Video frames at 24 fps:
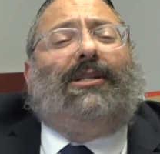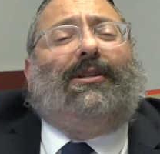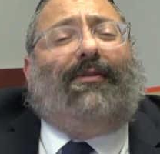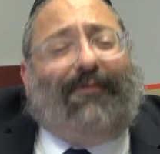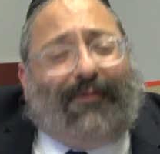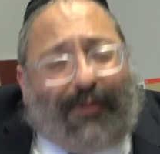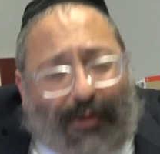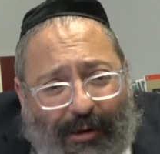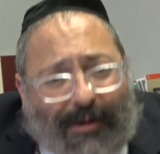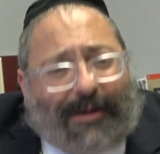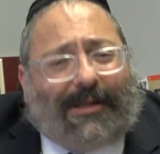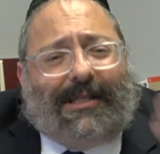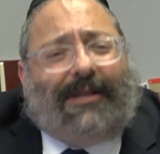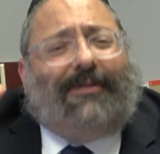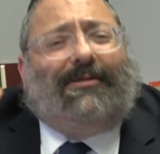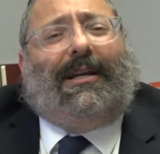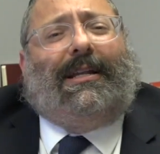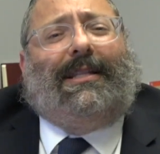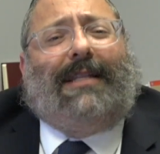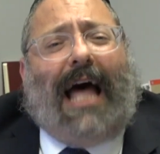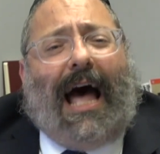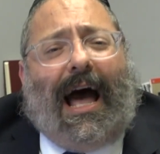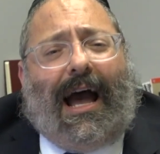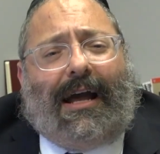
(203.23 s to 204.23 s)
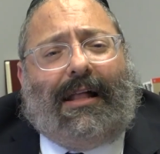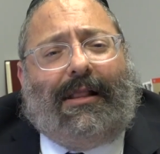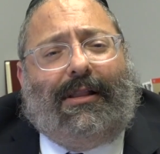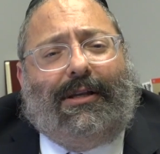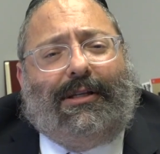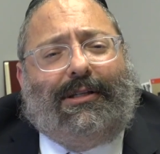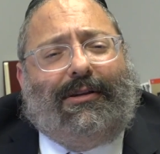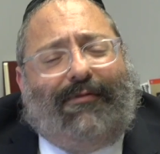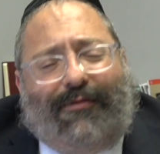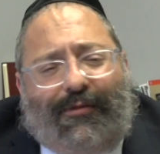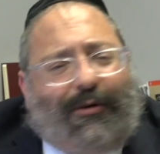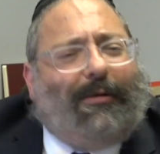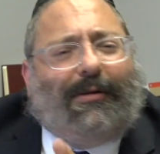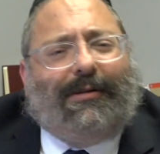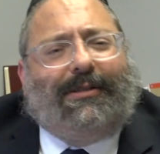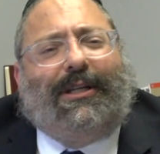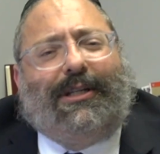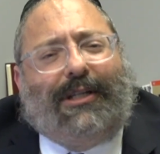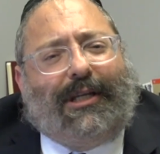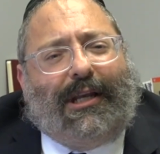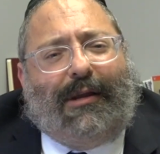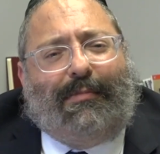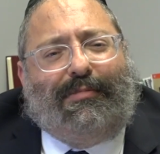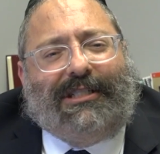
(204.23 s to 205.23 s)
Of course there's a tachlis. Of course
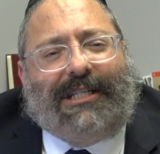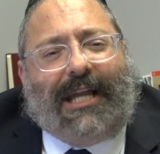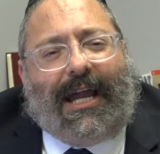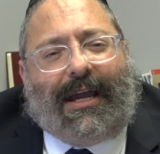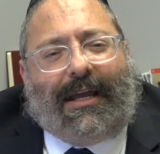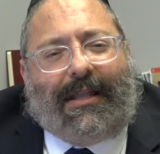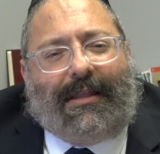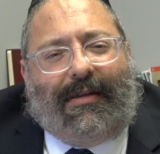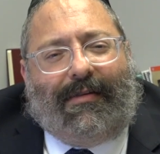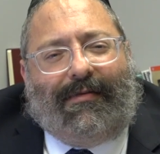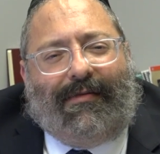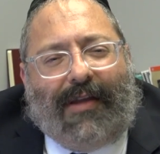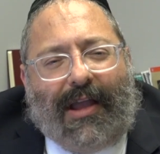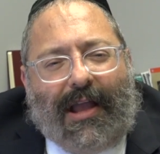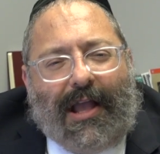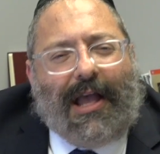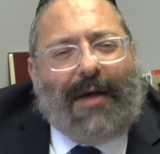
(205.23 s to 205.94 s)
there's an objective.